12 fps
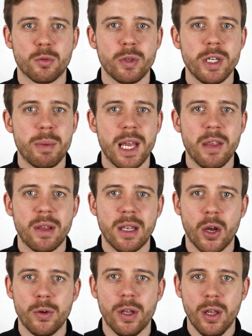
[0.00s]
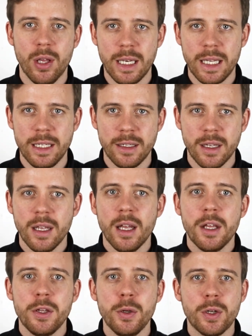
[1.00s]
repay the loan early,
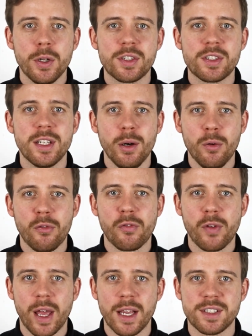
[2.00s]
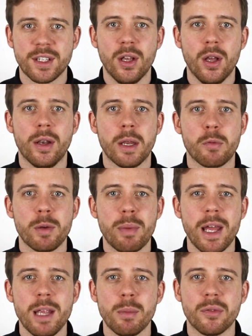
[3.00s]
you could still face early
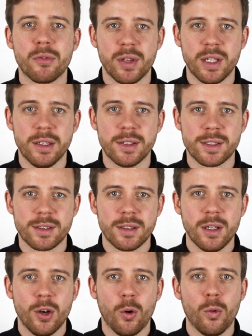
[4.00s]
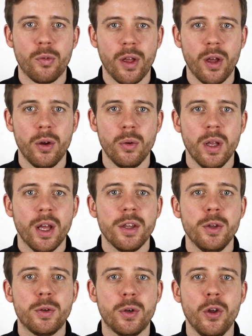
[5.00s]
repayment fees, although
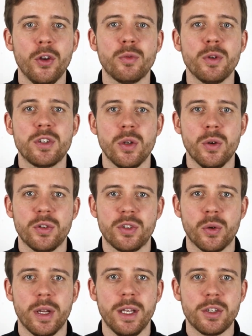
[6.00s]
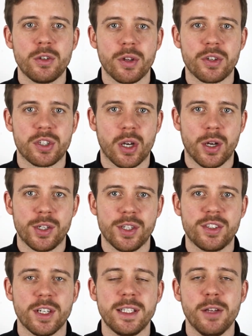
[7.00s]
you could reduce your interest charges
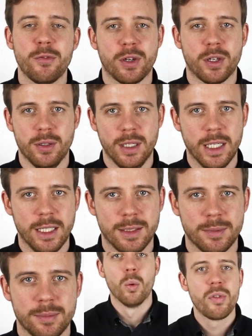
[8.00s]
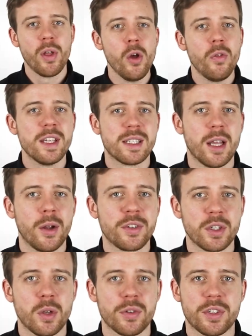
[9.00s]
significantly. Although these loans
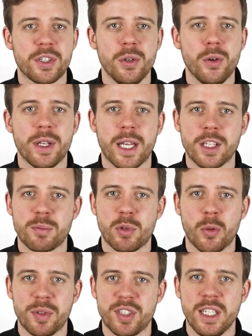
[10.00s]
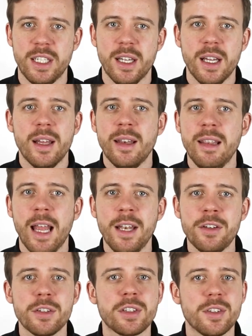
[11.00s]
are not secured against property,
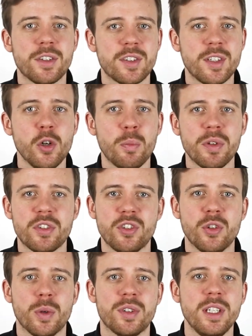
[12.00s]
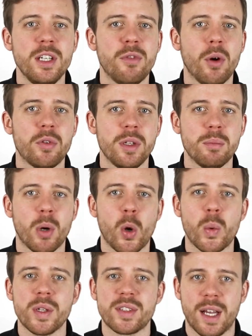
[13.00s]
lenders can still pursue a defaulting
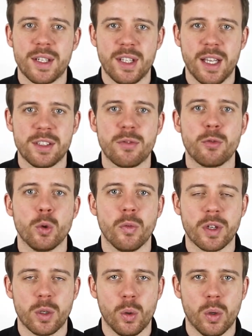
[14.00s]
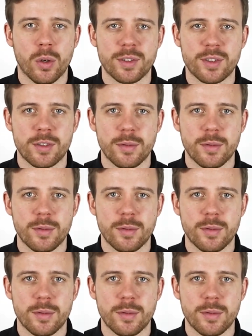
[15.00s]
borrower's assets through the courts.